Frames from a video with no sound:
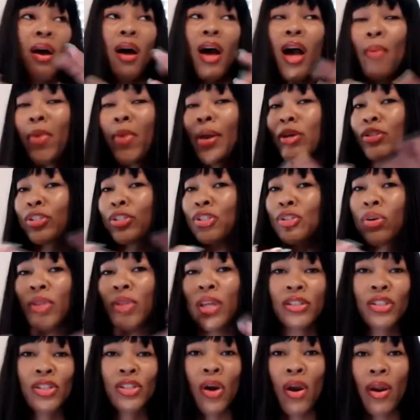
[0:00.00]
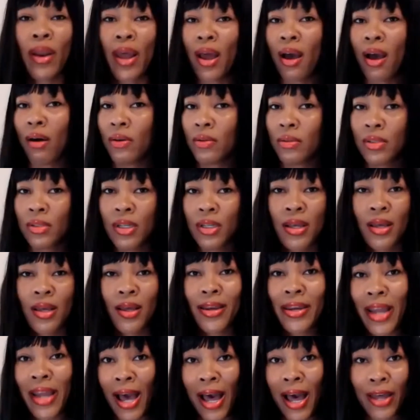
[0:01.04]
i'm making sure they start out
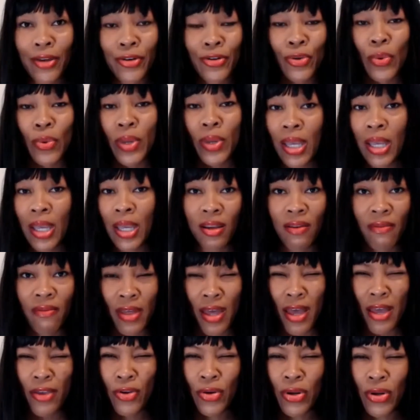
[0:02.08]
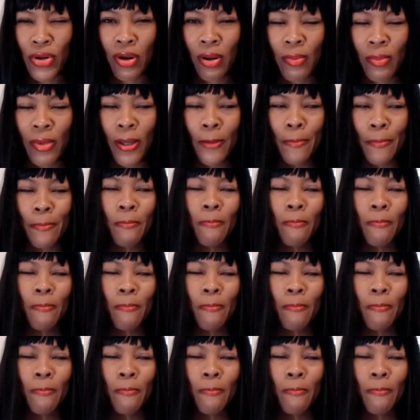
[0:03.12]
not doing any of that you know what i mean